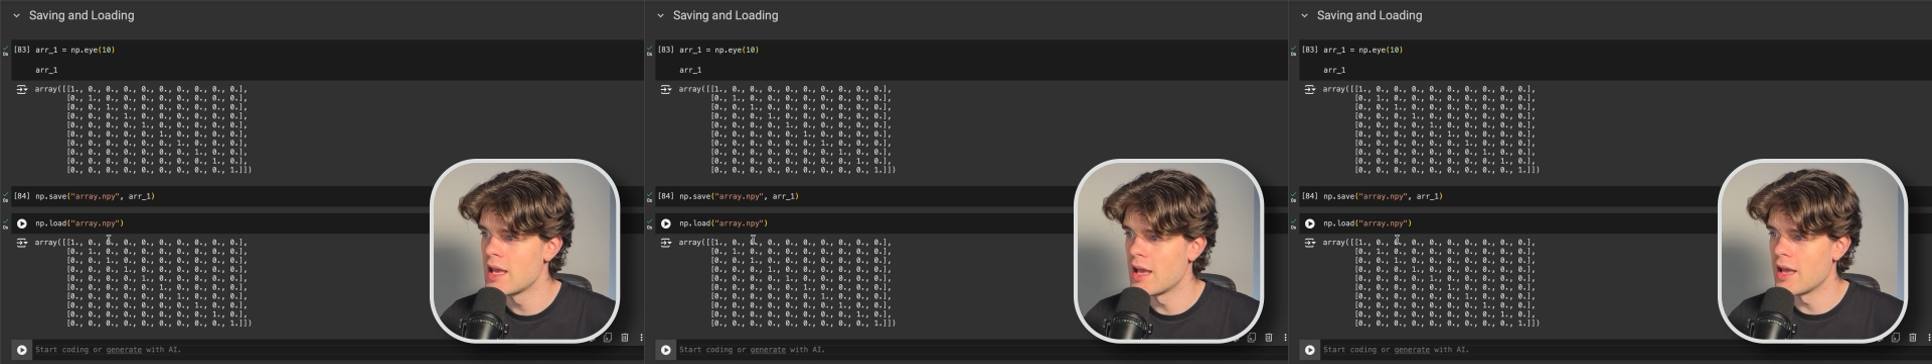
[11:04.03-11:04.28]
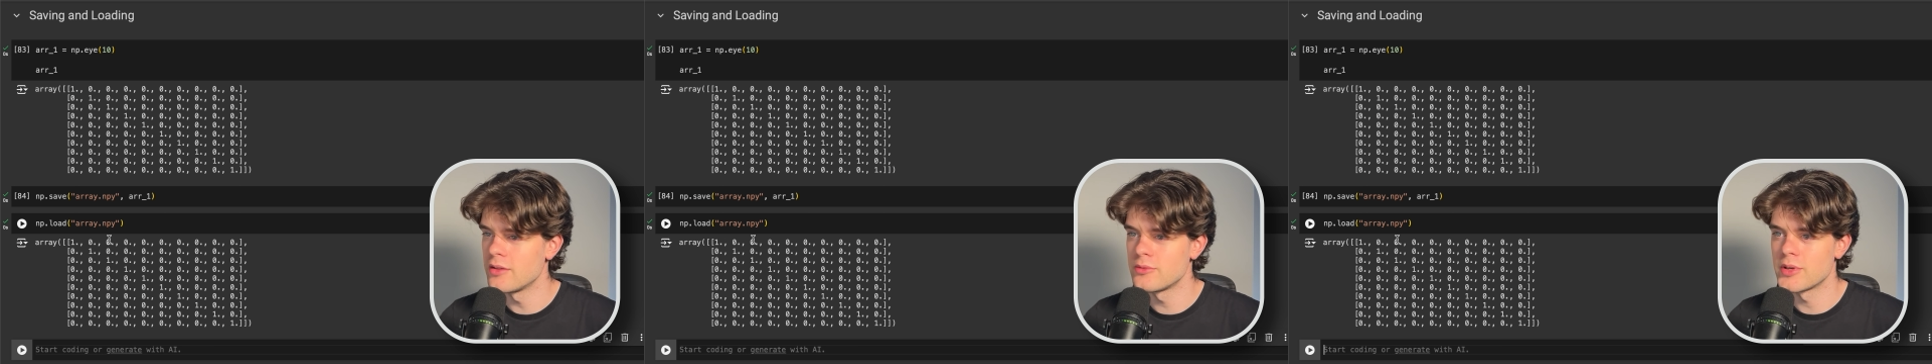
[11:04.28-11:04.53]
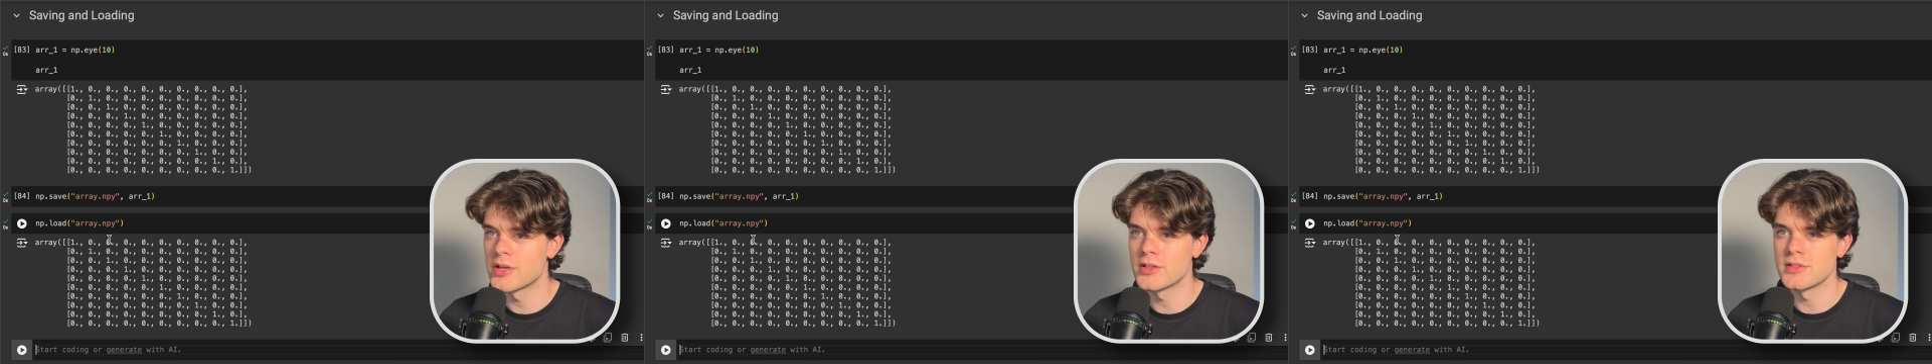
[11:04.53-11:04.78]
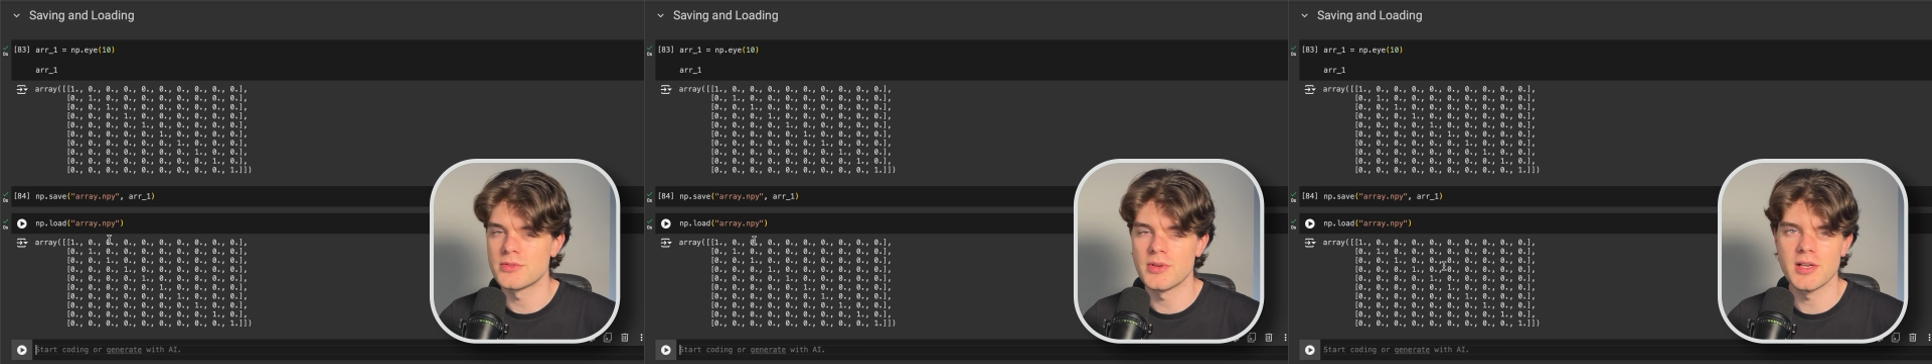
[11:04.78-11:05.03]
and
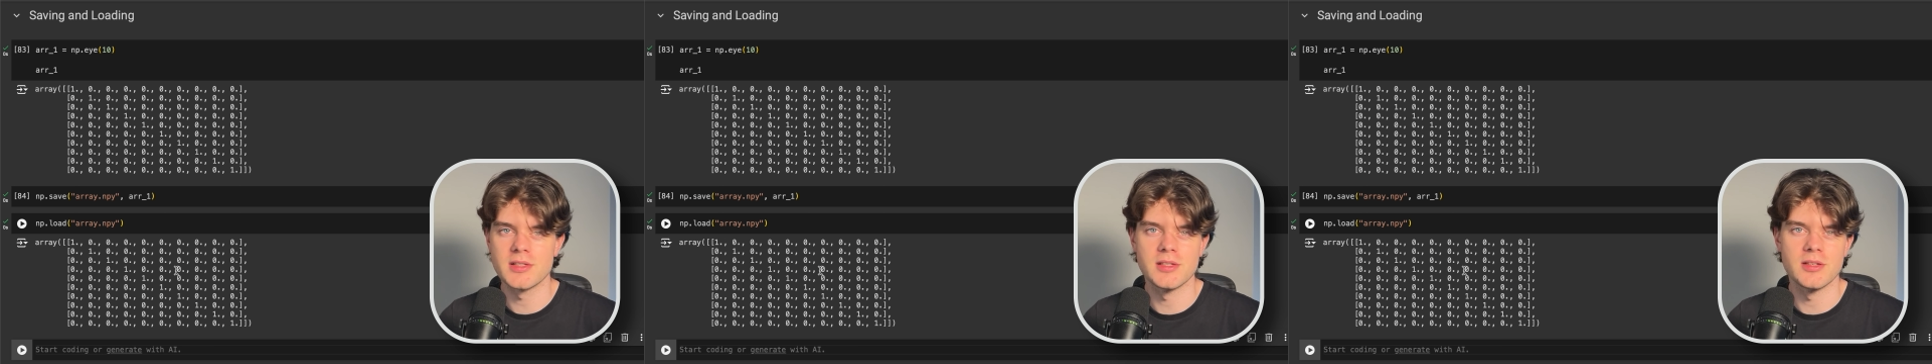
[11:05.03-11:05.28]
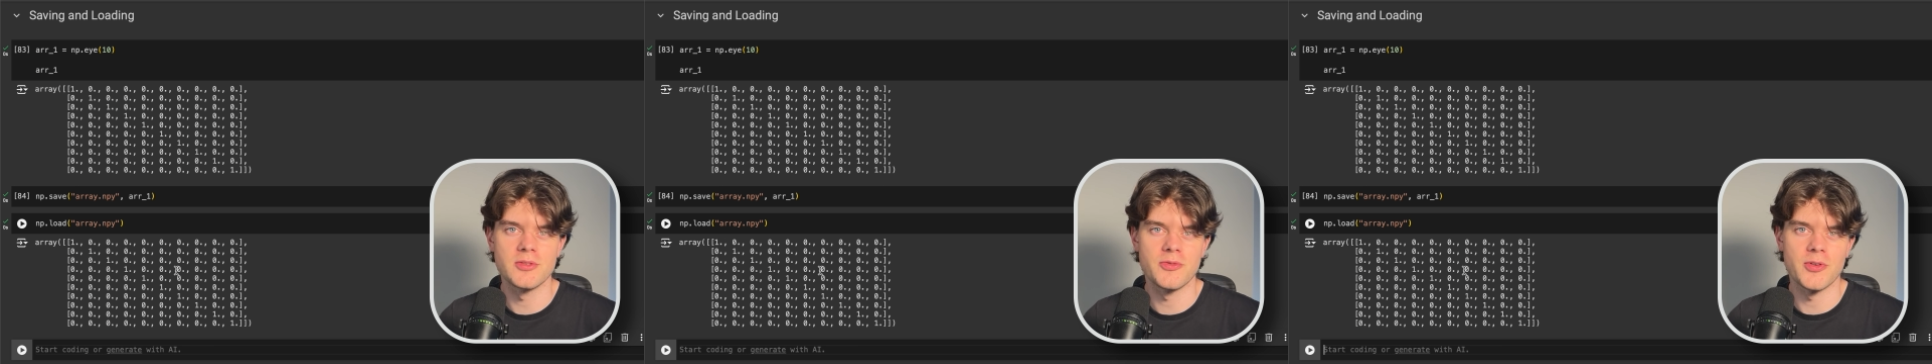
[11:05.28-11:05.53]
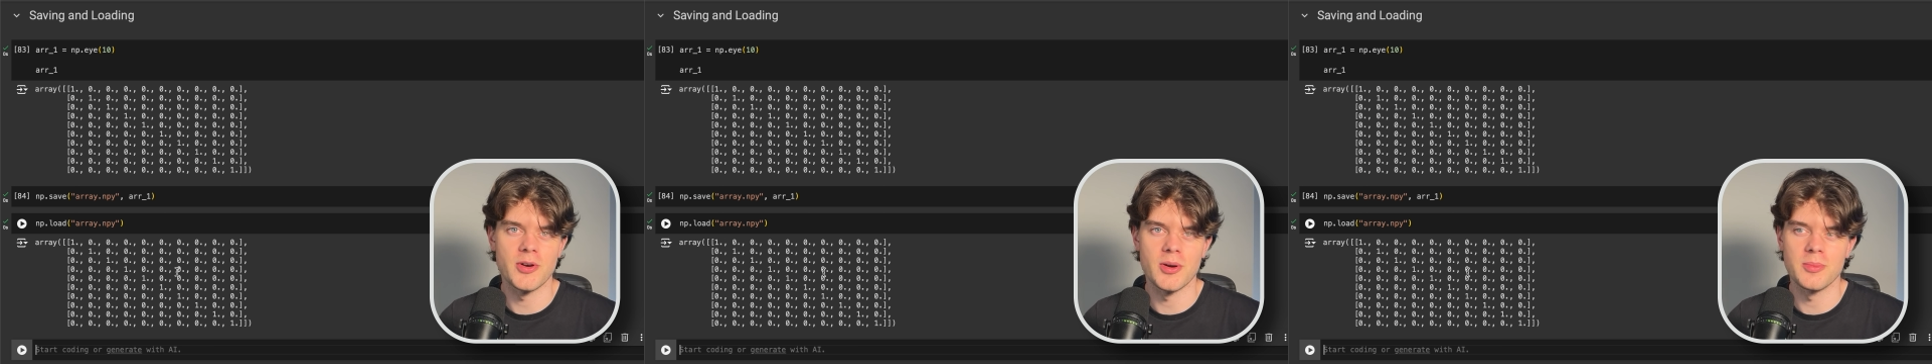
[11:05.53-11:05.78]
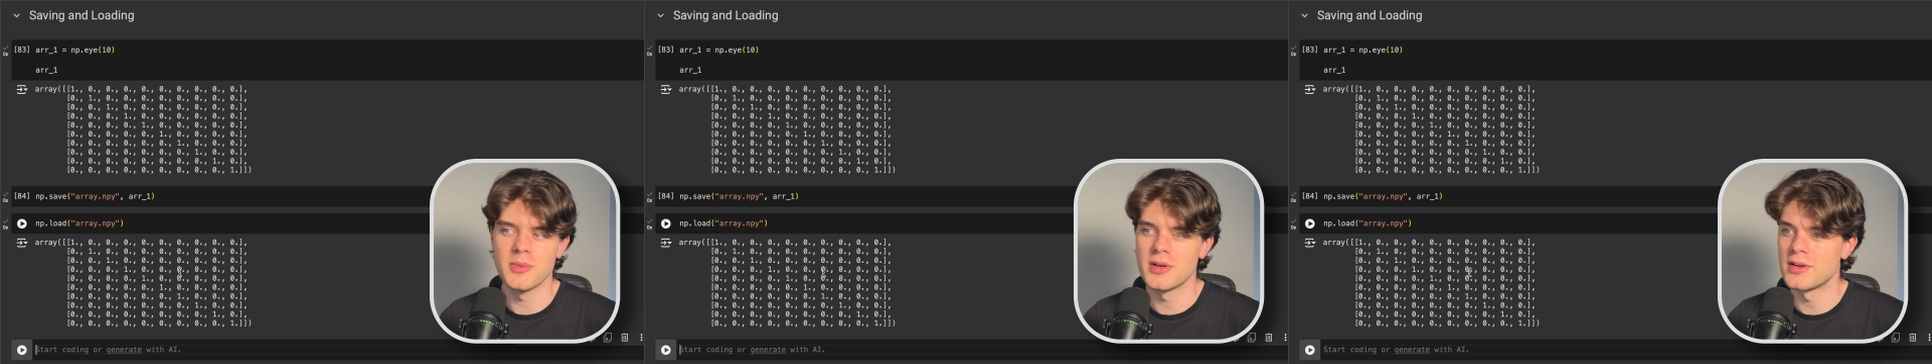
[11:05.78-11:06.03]
reconstructs it
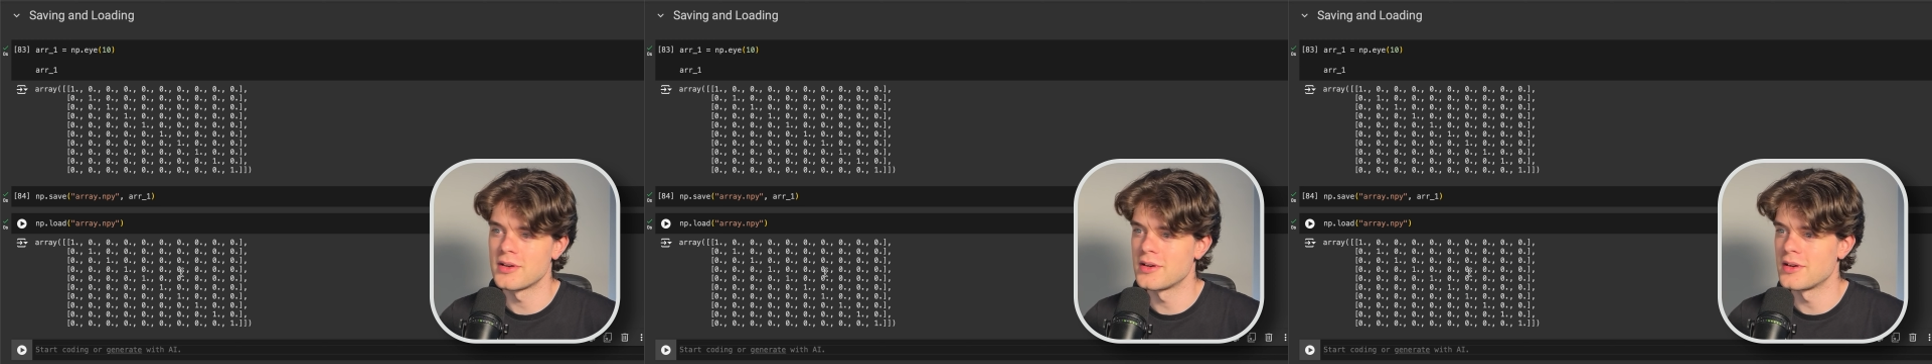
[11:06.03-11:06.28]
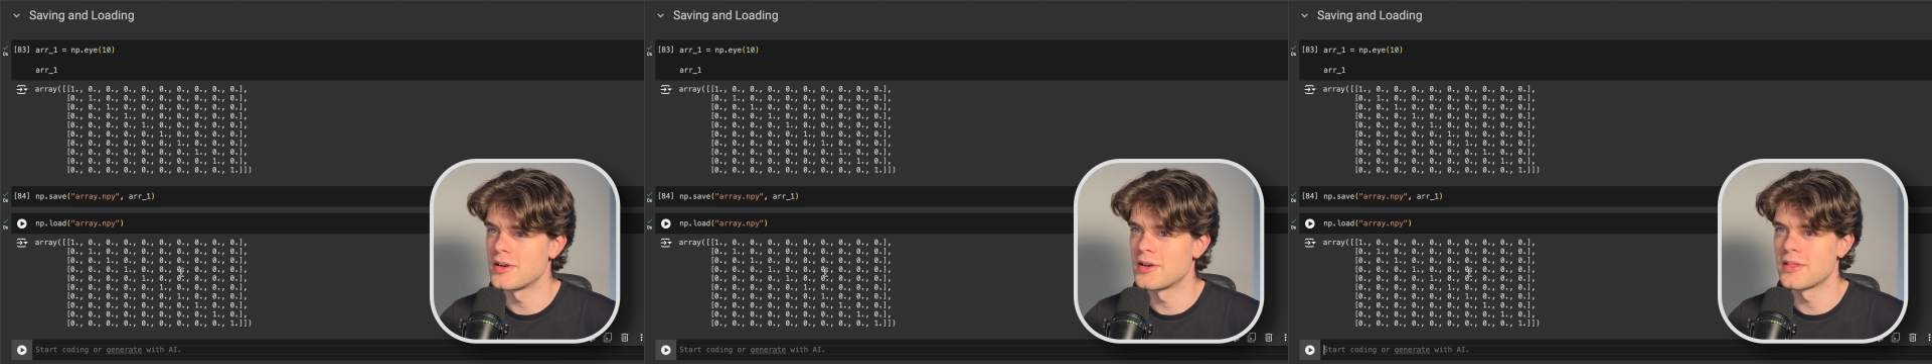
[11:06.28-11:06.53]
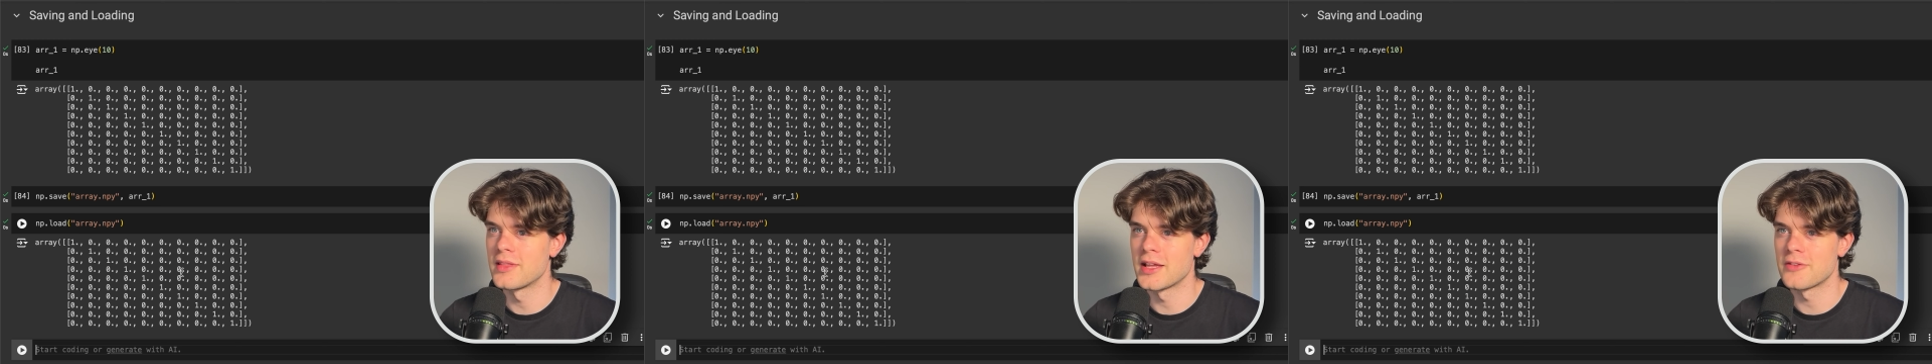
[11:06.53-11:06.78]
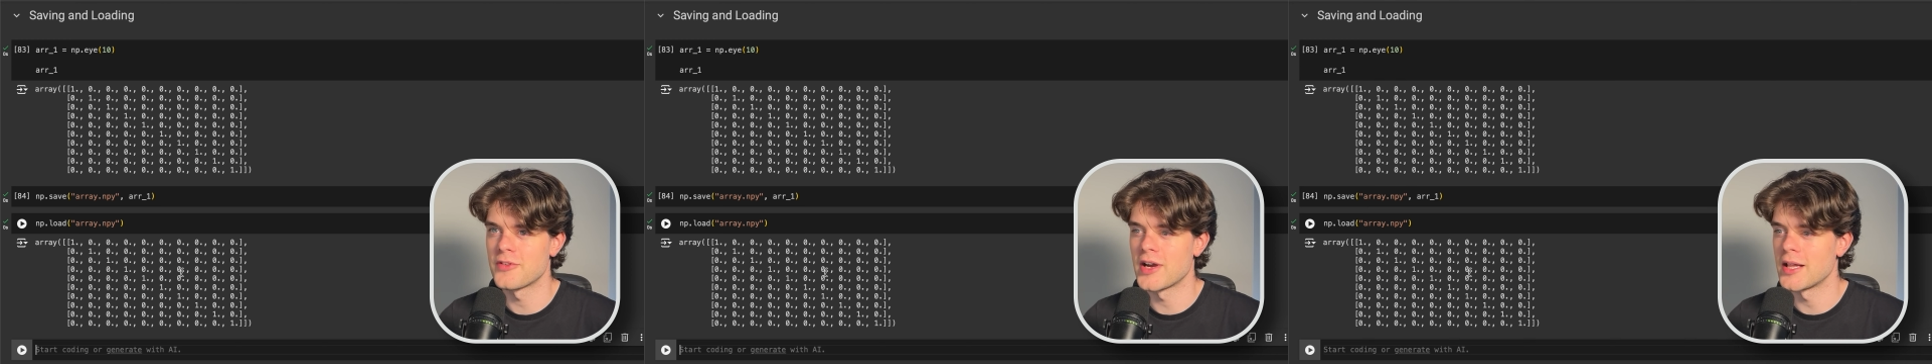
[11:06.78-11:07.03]
from
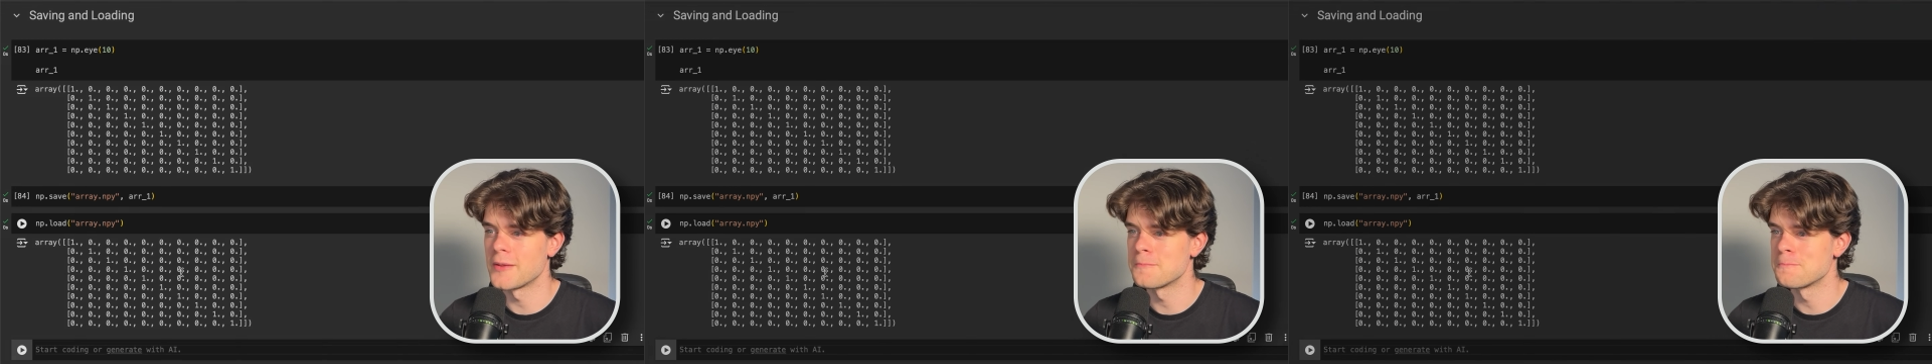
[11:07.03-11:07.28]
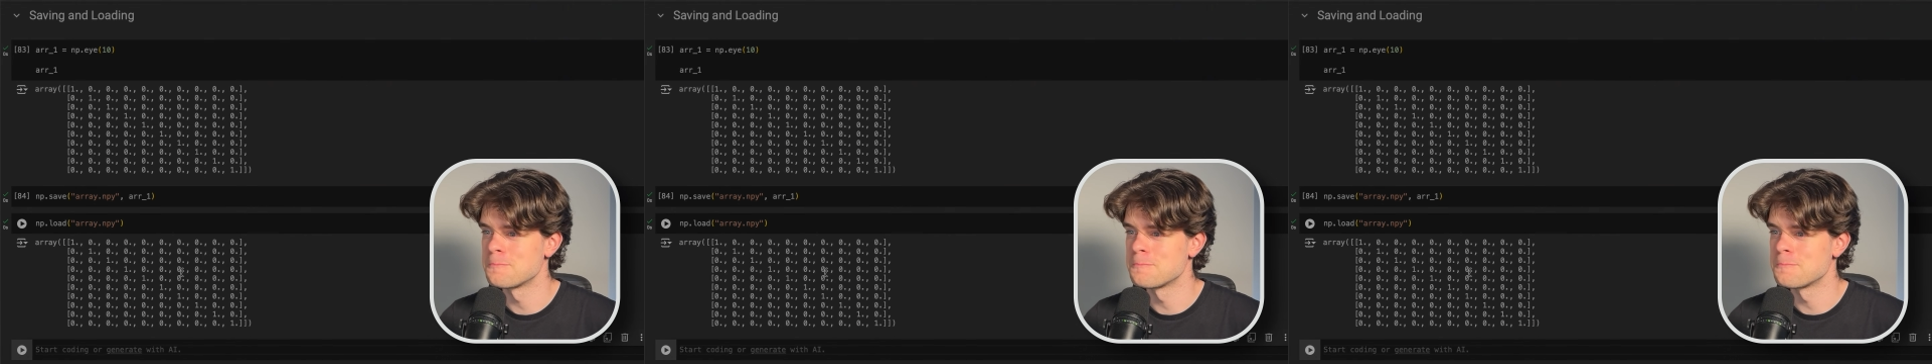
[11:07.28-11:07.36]
that file.